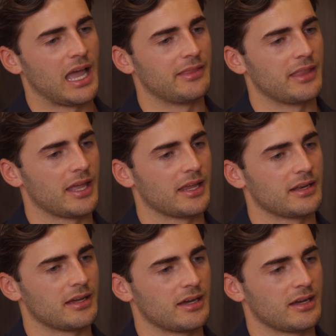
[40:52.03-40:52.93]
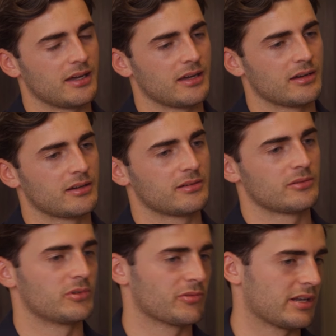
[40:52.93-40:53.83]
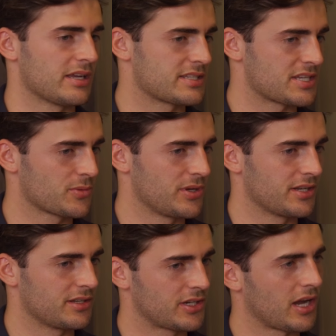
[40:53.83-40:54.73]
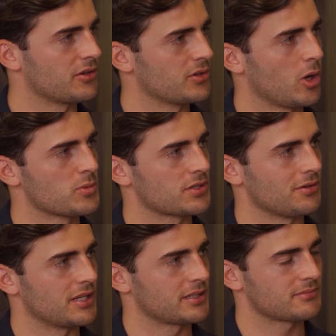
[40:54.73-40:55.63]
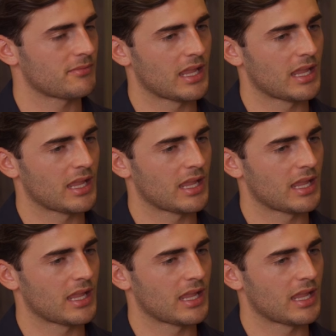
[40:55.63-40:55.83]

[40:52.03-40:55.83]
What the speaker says: And then we realized that Sweden, you can't do homeschooling.